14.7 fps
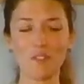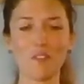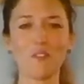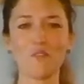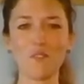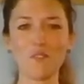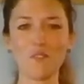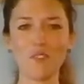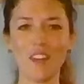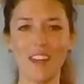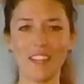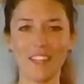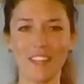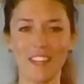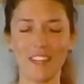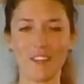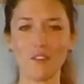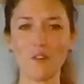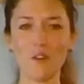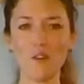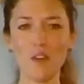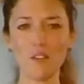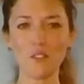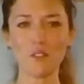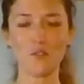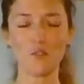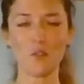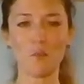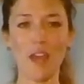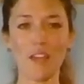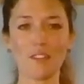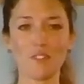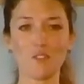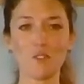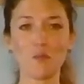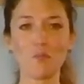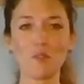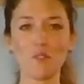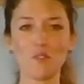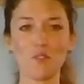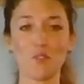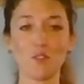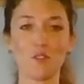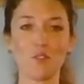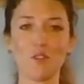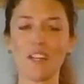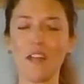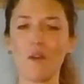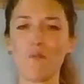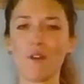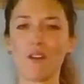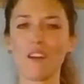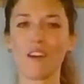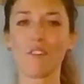get the food they need, the Lowcountry Food Bank distributes food through a network